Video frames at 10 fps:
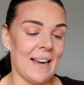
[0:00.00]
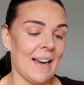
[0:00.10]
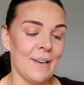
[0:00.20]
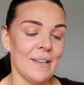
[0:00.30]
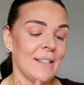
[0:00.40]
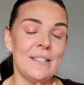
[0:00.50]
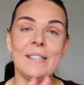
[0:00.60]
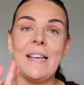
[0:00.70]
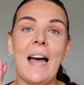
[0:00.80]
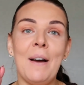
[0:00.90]
it's
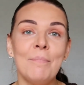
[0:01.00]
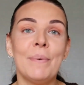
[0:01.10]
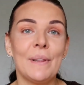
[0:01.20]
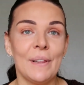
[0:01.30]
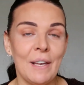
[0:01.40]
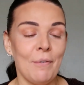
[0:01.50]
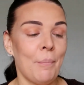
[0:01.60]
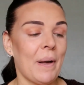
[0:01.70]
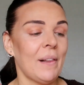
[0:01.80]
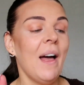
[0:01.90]
just
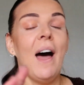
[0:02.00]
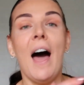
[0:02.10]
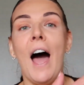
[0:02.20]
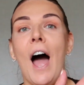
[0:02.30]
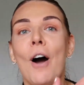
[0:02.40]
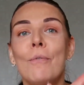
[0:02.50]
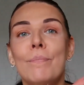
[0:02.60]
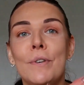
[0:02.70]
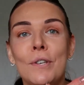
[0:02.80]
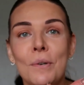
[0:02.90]
unbelievable how
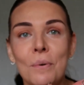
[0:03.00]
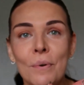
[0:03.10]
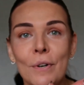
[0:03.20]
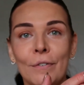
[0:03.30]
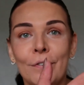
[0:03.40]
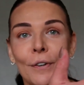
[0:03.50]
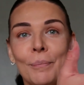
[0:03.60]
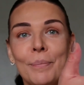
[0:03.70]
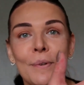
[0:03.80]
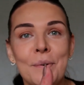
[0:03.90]
beautiful
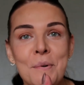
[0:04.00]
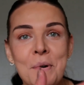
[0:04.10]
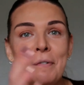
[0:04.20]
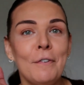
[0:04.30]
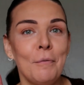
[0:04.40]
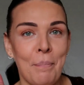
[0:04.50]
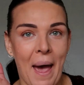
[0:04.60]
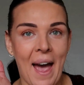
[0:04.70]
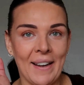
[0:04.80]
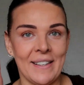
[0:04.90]

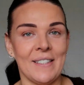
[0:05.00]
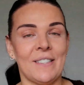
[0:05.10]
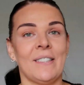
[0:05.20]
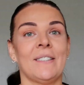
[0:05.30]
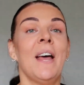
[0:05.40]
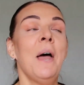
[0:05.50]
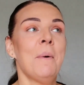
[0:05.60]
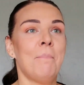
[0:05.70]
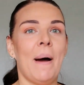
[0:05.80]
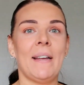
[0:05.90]
packaging.
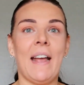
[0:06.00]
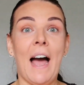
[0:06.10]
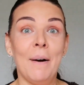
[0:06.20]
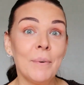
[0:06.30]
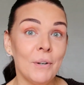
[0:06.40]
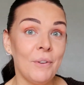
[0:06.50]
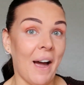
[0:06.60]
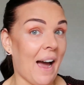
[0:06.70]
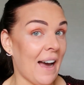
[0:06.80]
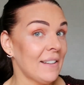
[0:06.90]
But I'm
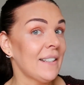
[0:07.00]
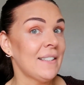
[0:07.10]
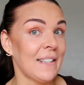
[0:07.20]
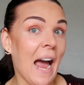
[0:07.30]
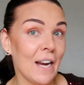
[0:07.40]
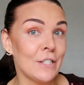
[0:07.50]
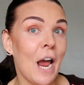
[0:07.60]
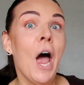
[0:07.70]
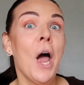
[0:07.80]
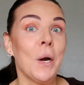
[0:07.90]
gonna ask
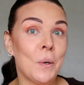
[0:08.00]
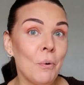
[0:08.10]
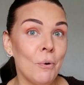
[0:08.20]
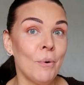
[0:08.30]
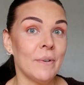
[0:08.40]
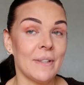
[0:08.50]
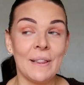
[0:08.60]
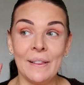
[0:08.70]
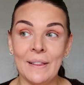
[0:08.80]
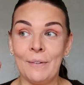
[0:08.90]
Sasha,
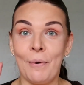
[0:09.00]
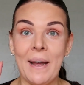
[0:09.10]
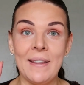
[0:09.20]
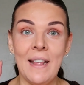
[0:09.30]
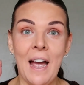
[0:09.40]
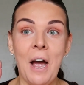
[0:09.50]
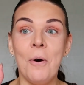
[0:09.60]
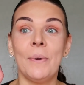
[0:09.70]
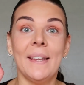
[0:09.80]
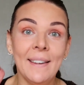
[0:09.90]
who right
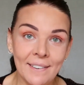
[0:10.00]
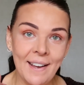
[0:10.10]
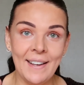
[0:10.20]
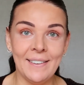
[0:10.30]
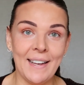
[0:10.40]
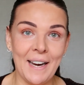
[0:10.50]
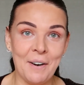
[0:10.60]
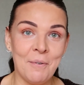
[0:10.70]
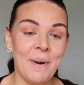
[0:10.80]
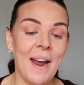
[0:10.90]
now in
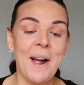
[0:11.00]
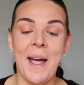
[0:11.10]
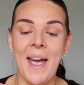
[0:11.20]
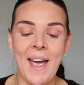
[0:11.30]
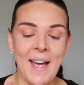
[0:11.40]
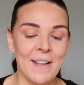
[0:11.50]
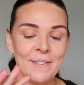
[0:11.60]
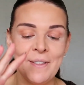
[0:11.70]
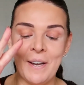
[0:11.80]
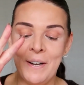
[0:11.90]
Hungary,
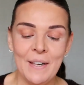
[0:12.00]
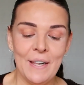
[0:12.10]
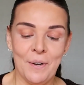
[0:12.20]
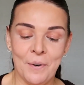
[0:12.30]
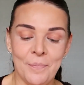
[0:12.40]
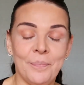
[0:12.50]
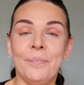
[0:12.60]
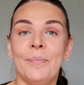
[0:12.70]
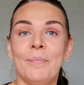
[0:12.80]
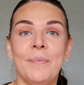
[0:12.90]

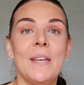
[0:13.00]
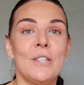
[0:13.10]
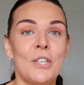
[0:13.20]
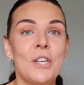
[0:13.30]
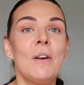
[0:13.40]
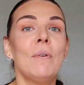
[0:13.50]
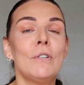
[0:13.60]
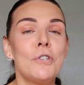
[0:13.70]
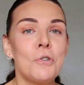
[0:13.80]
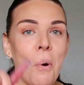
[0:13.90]
and she
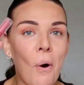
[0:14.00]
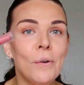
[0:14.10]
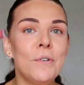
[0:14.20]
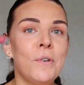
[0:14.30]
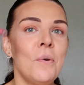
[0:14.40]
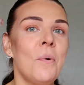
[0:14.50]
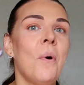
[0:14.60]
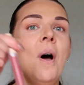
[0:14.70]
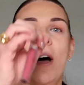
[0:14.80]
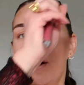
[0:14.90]
will show
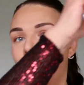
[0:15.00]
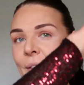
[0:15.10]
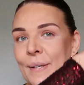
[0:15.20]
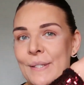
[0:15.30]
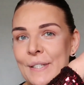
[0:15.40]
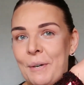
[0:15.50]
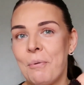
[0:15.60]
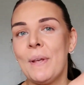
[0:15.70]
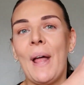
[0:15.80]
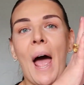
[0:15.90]
you on the
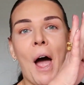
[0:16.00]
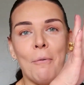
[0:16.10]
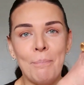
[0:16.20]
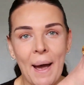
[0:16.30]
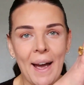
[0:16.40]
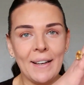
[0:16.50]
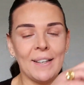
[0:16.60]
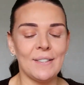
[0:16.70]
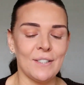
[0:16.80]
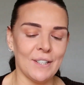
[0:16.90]
screen how
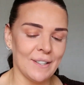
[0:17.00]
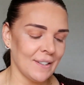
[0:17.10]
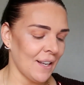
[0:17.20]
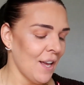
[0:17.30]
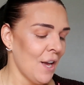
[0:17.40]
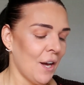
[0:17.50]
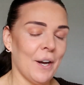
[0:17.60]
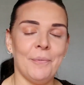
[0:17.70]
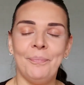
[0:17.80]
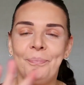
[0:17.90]
packaging
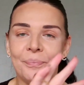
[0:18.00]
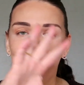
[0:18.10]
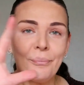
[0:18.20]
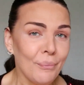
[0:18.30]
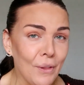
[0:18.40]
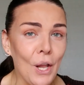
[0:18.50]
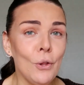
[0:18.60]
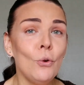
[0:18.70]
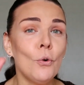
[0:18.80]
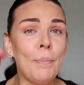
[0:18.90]

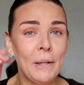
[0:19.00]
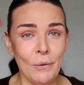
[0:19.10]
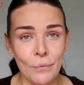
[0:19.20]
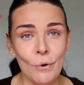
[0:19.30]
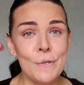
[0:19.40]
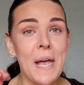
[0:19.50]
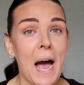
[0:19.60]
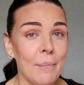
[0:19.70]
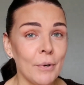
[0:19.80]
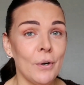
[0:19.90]
look. But of course
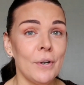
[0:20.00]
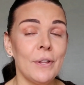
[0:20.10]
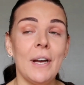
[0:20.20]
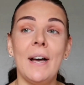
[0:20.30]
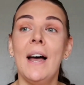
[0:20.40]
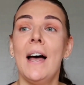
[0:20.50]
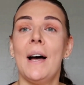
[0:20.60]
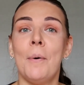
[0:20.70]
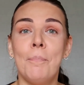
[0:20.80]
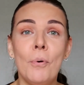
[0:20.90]
I'm gonna
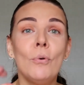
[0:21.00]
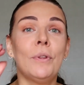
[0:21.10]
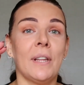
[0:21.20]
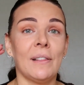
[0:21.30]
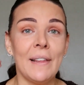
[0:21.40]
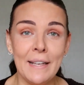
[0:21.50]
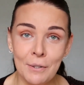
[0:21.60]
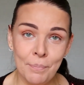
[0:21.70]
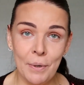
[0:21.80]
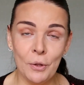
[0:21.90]
put
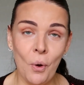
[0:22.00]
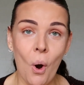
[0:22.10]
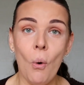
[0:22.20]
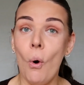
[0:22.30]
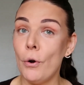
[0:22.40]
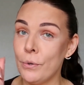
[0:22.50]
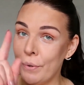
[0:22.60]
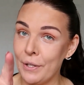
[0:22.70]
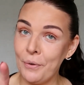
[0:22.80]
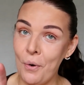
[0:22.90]
link below, or
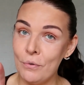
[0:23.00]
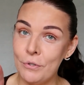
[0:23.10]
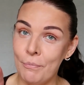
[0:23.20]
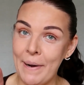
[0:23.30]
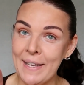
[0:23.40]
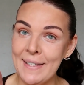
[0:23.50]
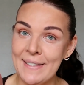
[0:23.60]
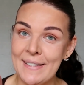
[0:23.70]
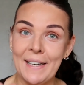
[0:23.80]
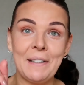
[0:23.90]
you can go to my
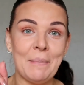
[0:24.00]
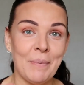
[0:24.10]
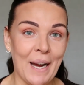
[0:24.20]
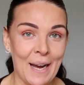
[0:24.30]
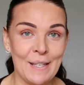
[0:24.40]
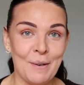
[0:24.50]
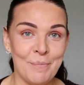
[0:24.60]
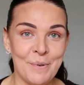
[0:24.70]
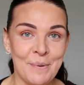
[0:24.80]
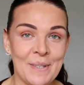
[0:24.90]
Instagram, Katya
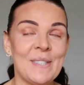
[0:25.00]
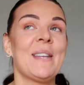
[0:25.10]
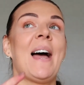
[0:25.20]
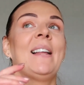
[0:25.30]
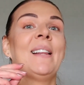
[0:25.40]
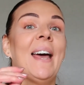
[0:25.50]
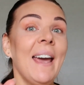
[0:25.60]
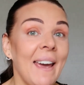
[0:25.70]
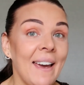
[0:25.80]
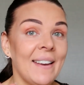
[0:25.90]
Beauty Style,
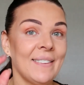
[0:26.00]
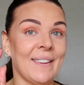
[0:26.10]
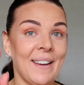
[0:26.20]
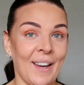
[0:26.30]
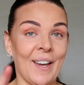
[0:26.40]
and